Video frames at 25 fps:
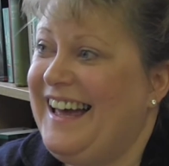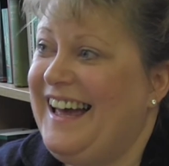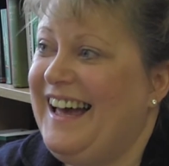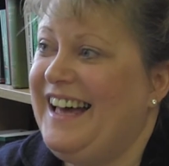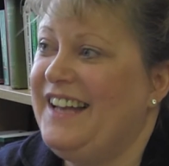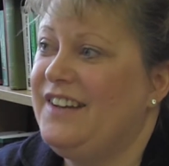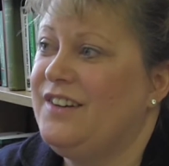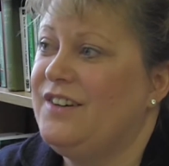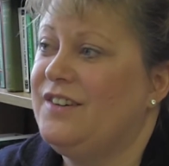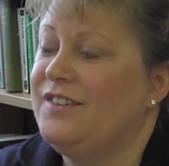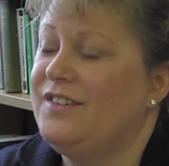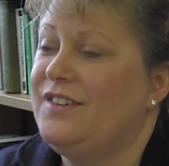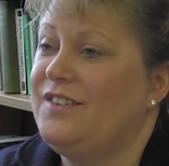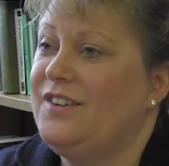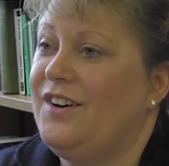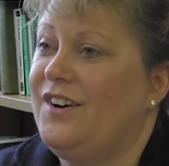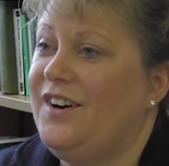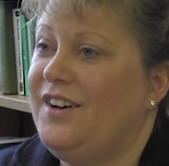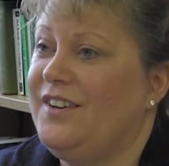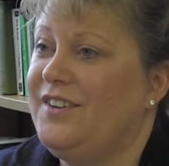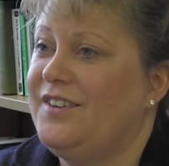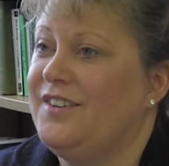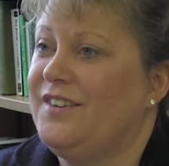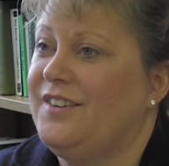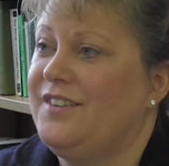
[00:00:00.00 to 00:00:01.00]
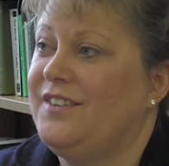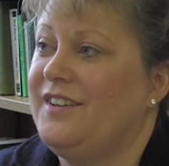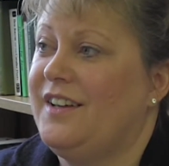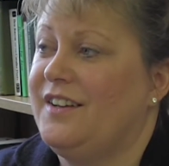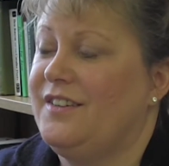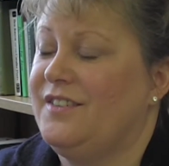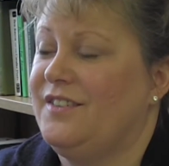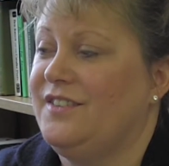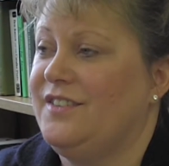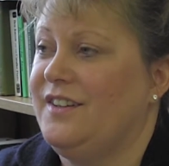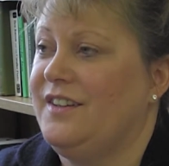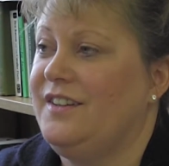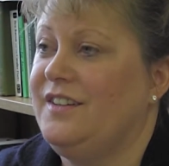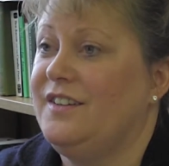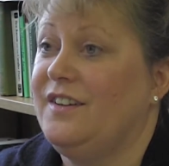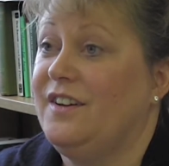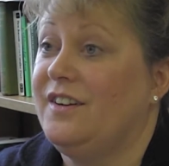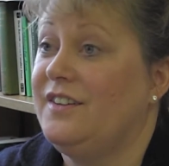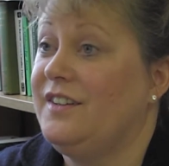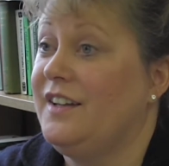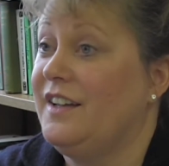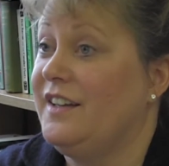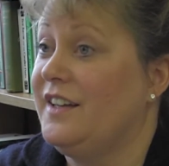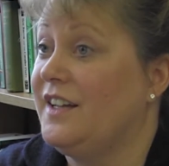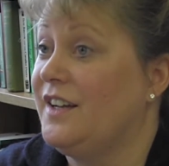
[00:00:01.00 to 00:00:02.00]
and her daughters and her son-in-law
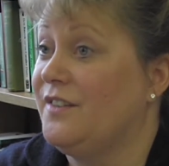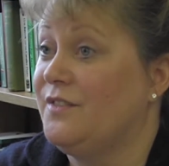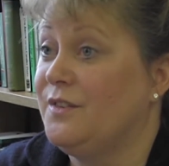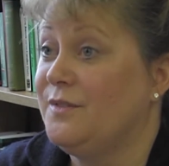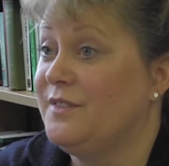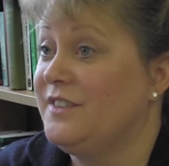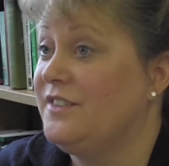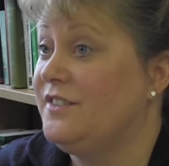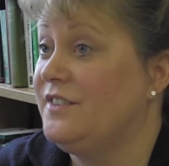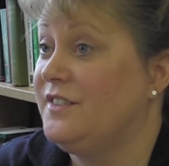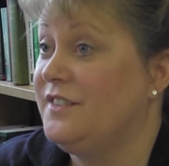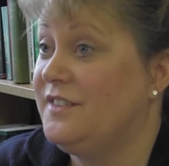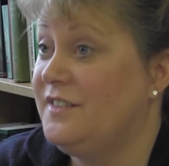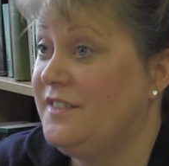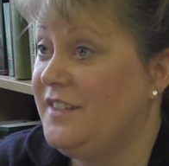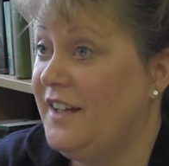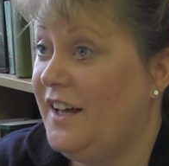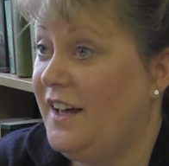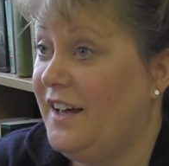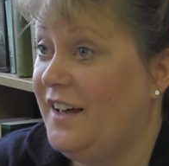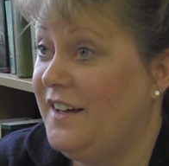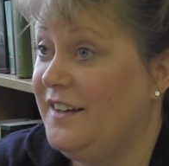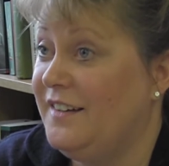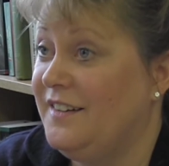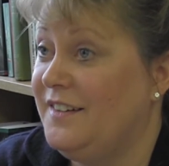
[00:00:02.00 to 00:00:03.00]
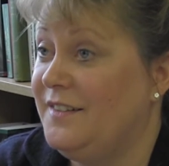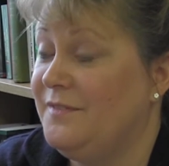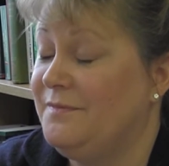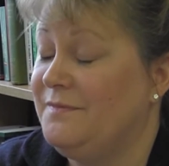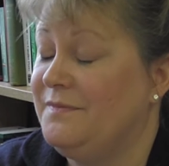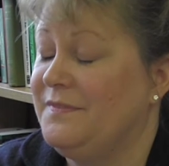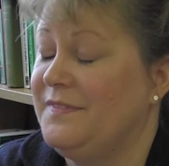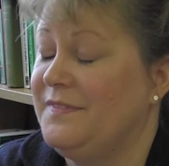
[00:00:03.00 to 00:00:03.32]
are telling everyone she's dead.